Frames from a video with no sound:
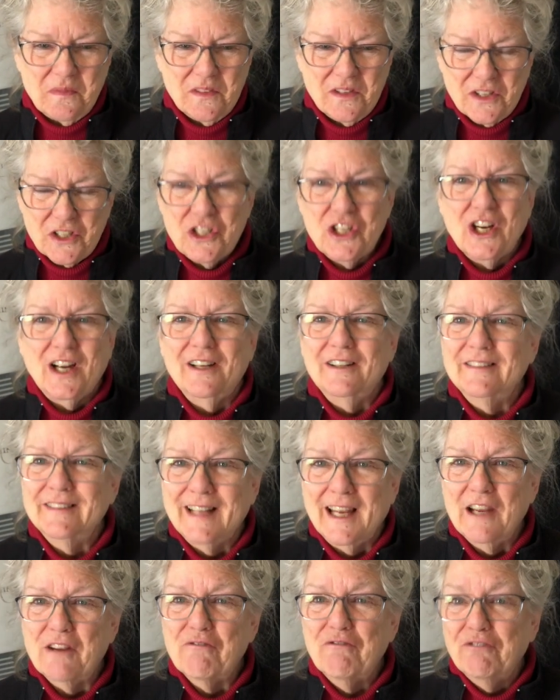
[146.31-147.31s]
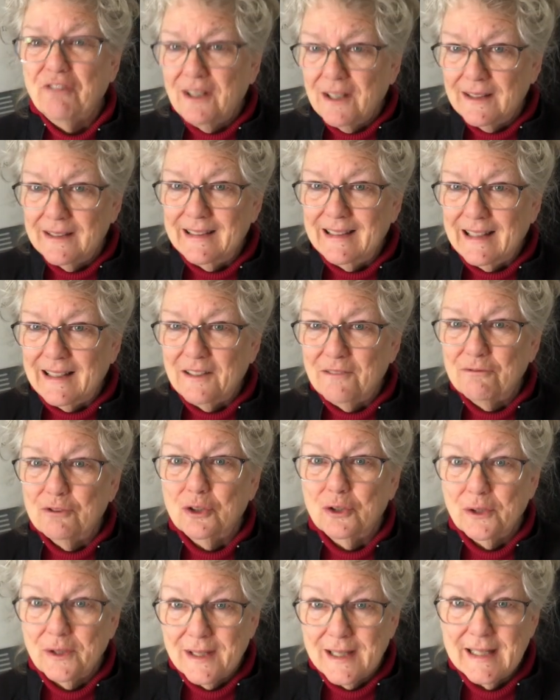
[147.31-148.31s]
the childlike fun of
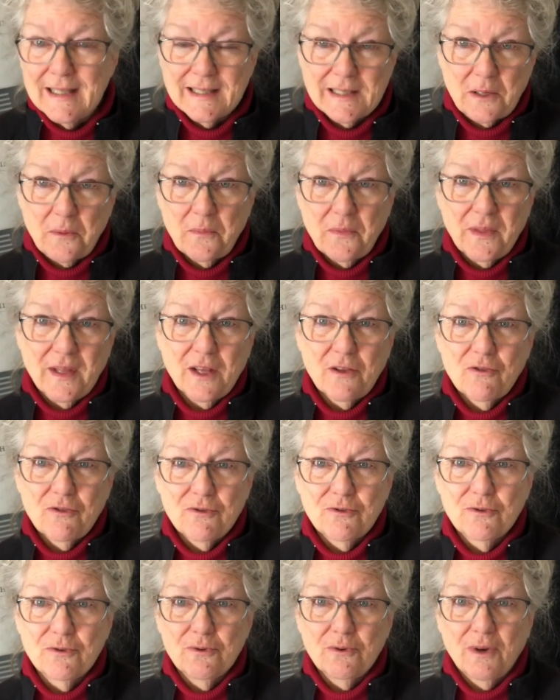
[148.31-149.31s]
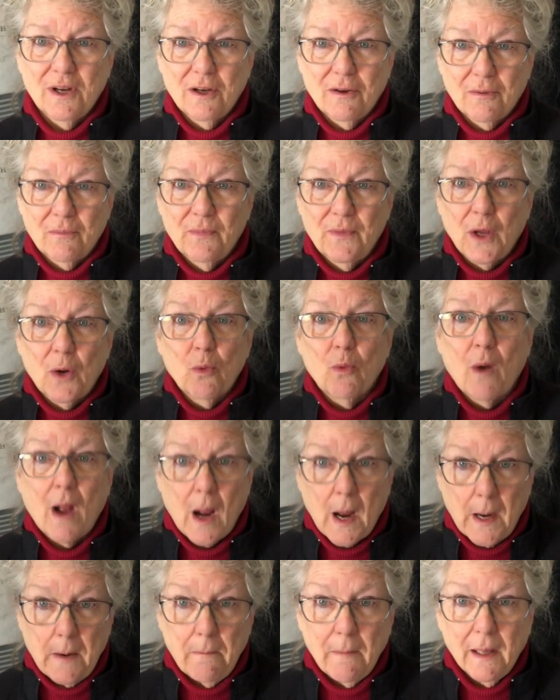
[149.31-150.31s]
learning something through a
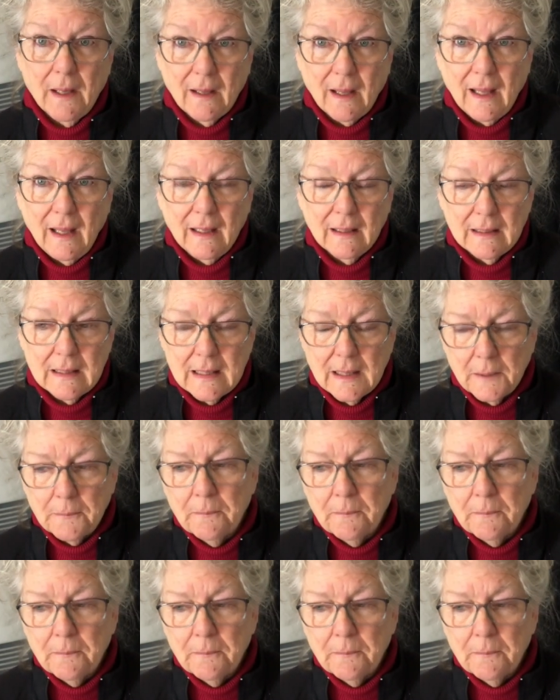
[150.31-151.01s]
rhyme. And